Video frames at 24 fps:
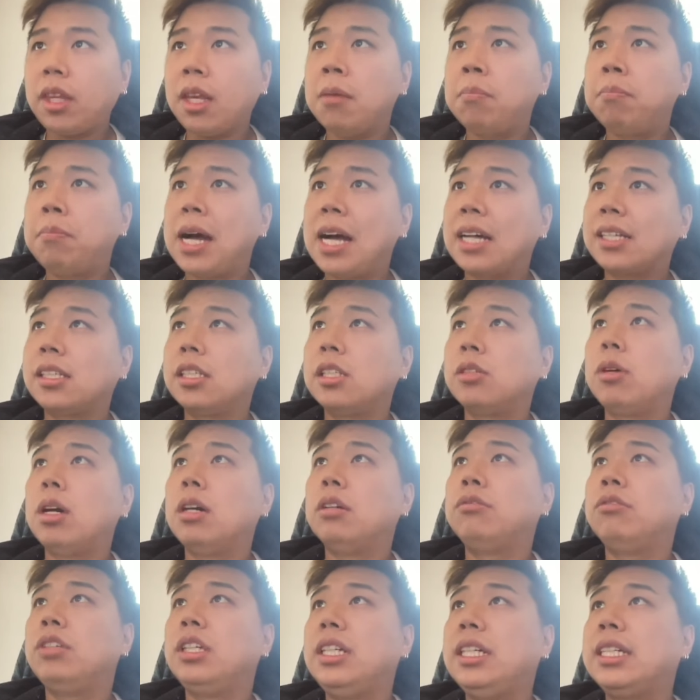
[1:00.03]
bags as
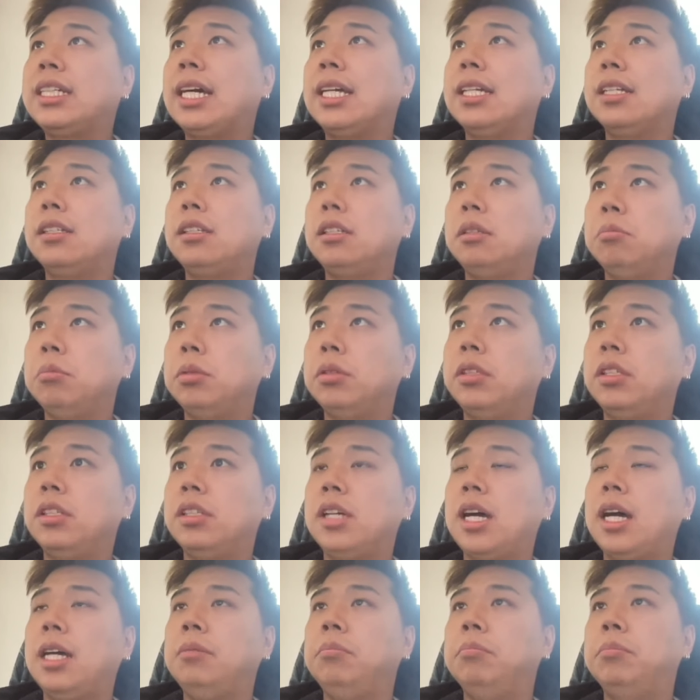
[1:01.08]
well, really kind of simple
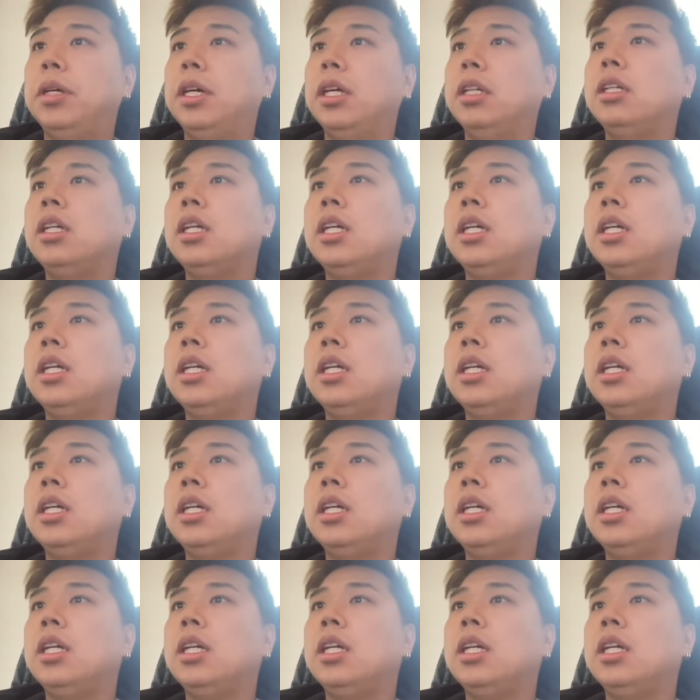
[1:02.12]
design, but